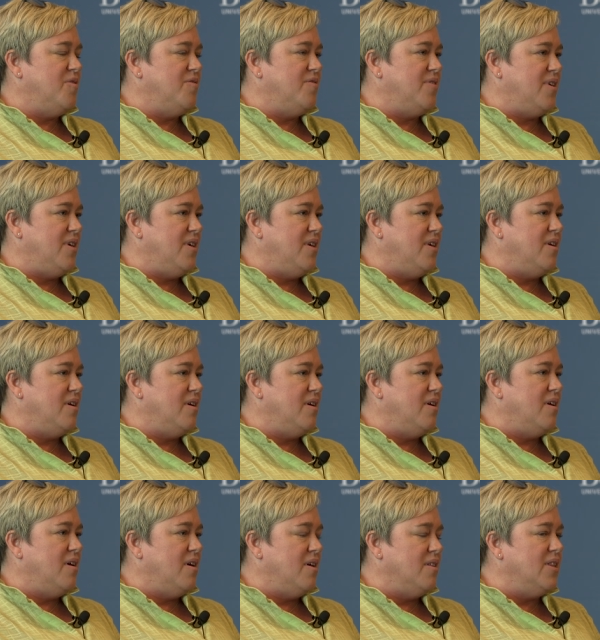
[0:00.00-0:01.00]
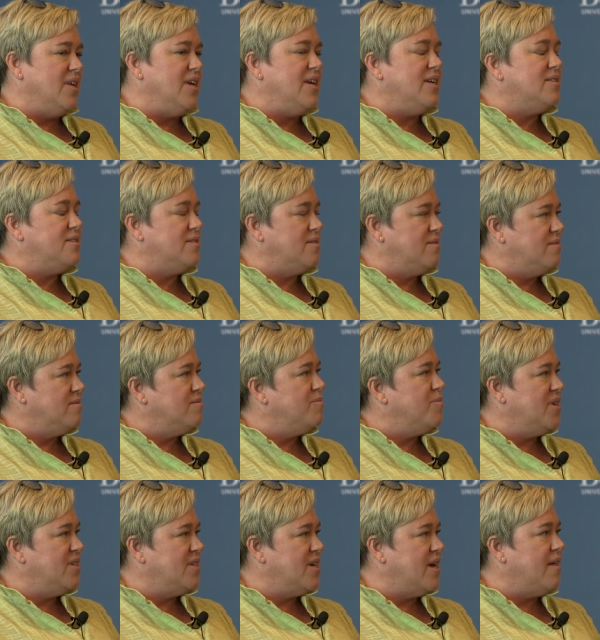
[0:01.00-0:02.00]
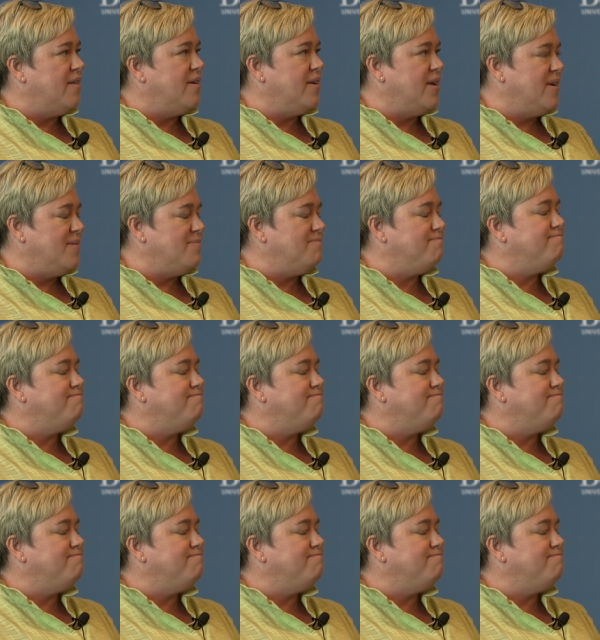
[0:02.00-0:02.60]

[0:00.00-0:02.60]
of the elite mentality.